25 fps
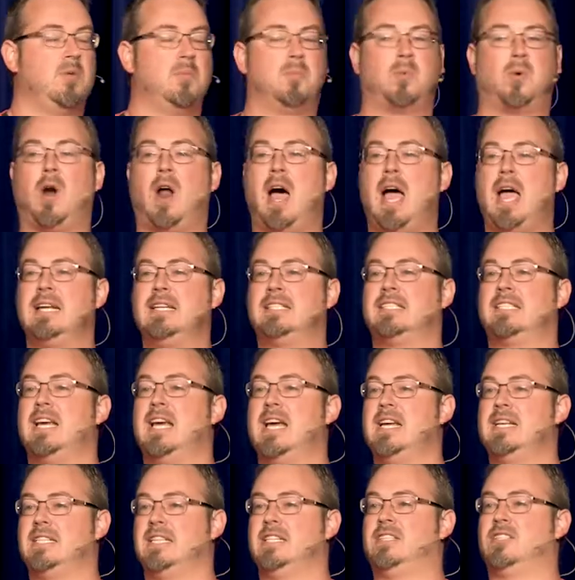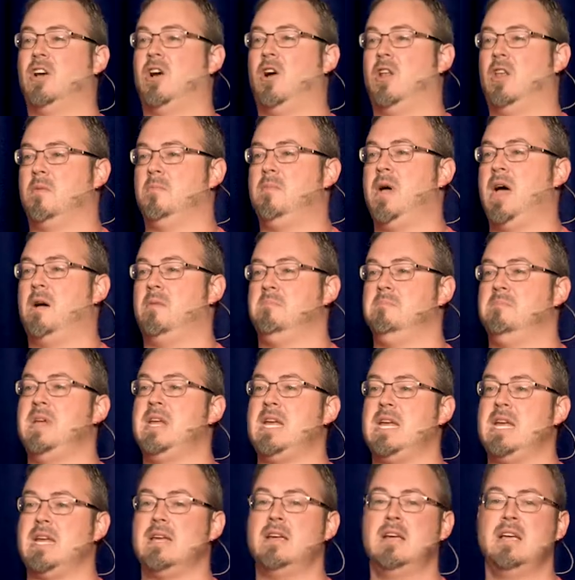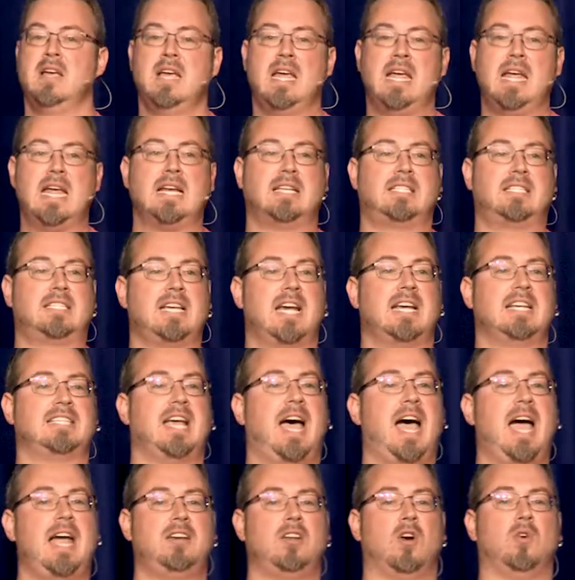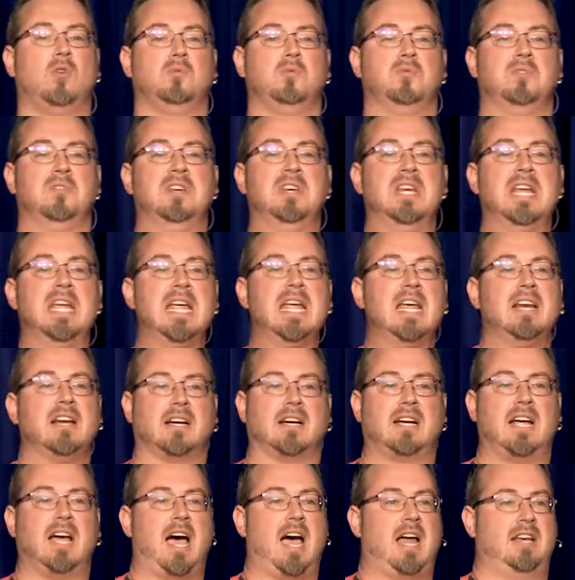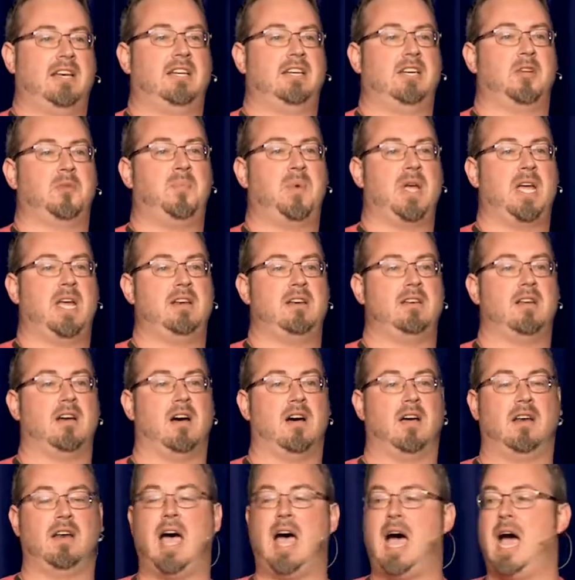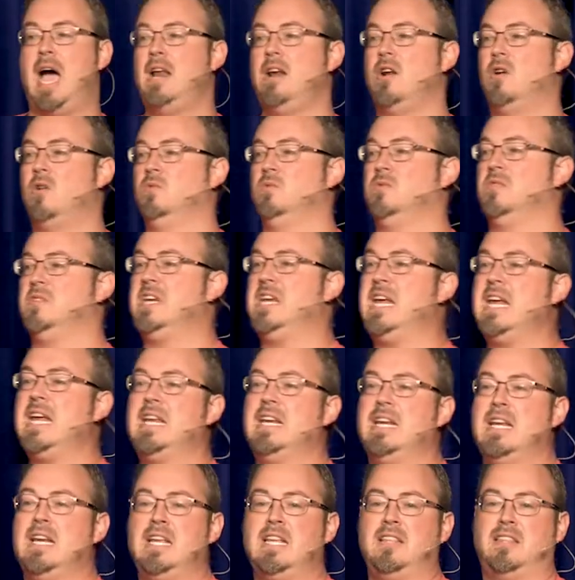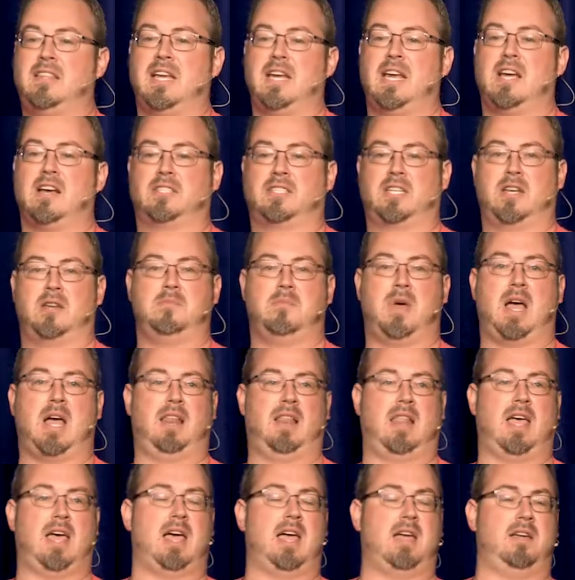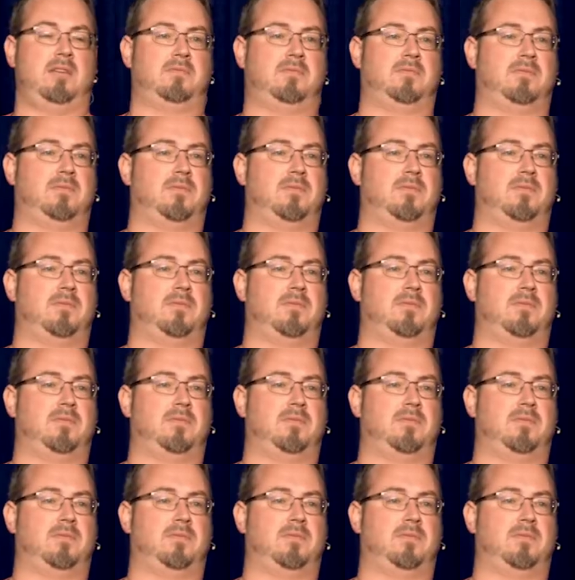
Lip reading: Pride says it's all about me. It says I don't need a God to depend on. I don't need anything else in my life.